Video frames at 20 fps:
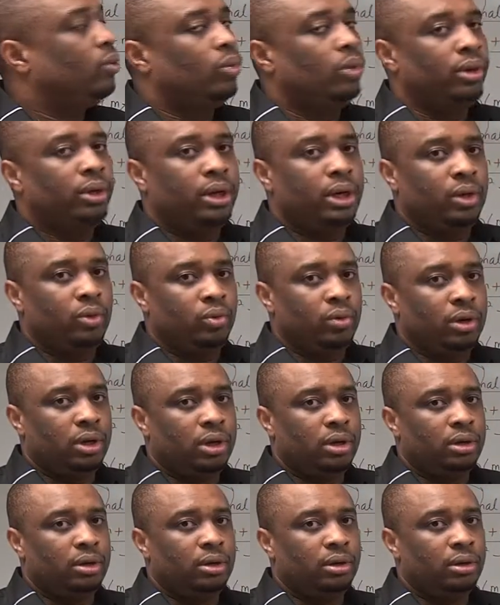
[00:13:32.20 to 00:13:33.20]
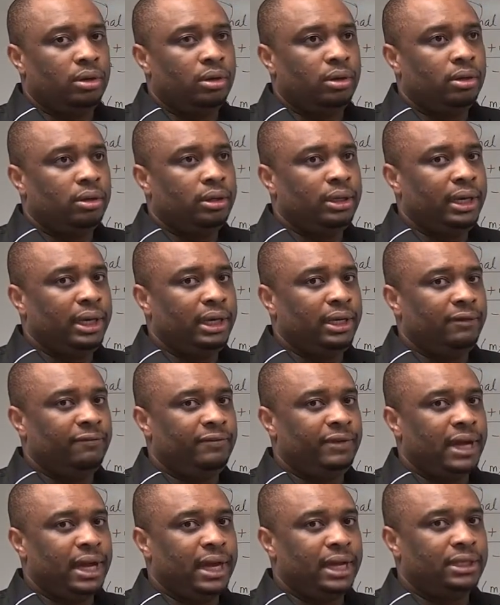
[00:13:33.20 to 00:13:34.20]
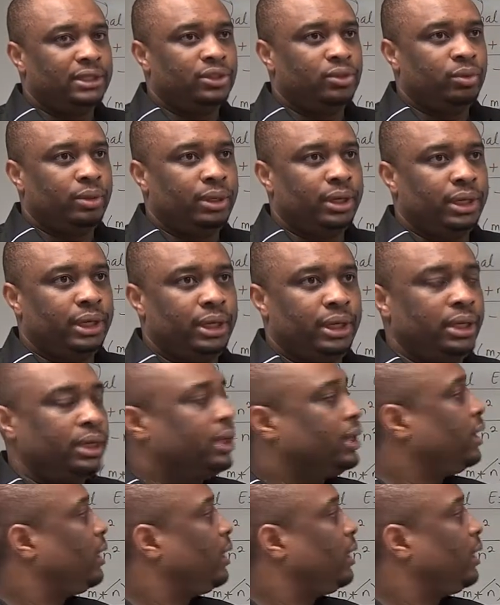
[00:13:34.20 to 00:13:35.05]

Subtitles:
will not work. Negative 9 and 20.